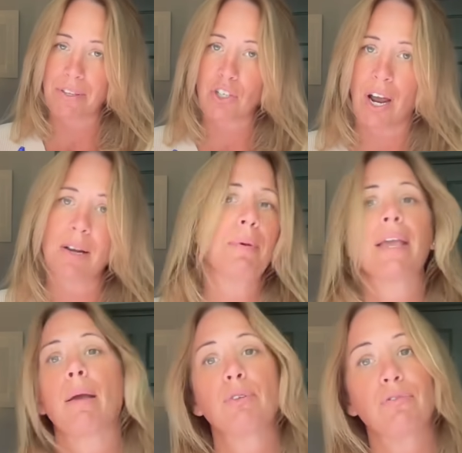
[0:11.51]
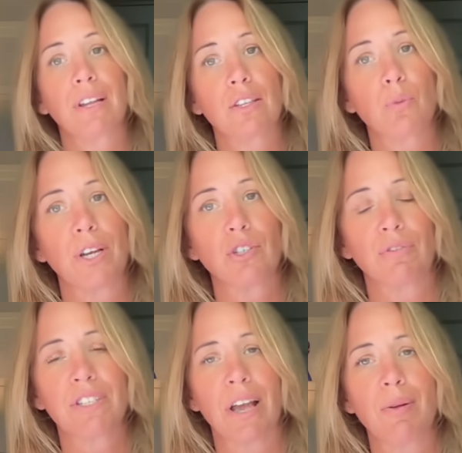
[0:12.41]
China being able to flick the switch
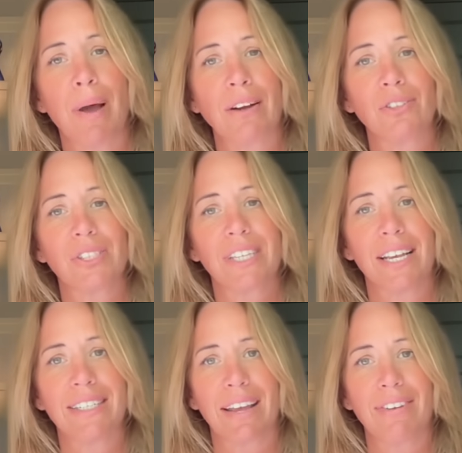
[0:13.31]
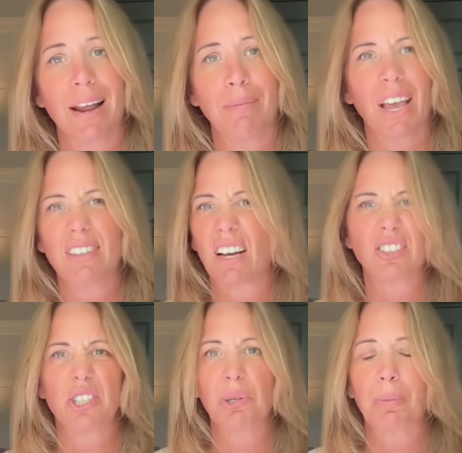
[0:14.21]
off the solar panels, and David Lammy goes, I'll
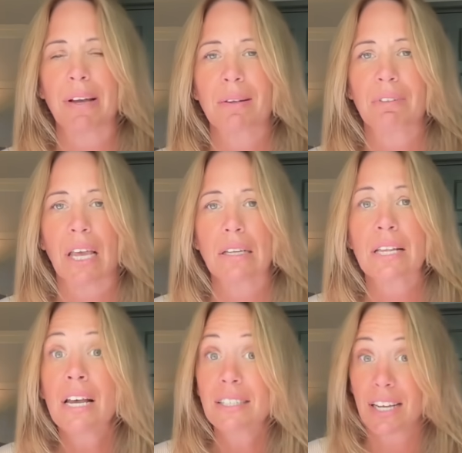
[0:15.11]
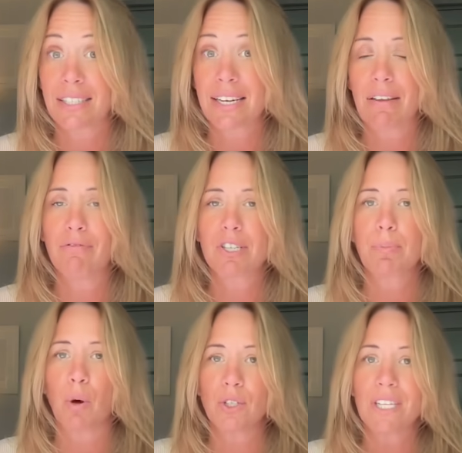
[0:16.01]
just talk about something else, doesn't even
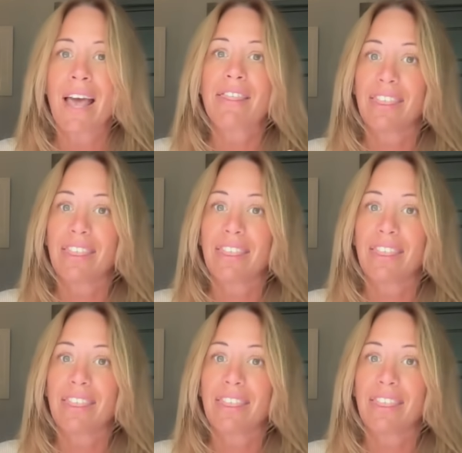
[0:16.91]
respond,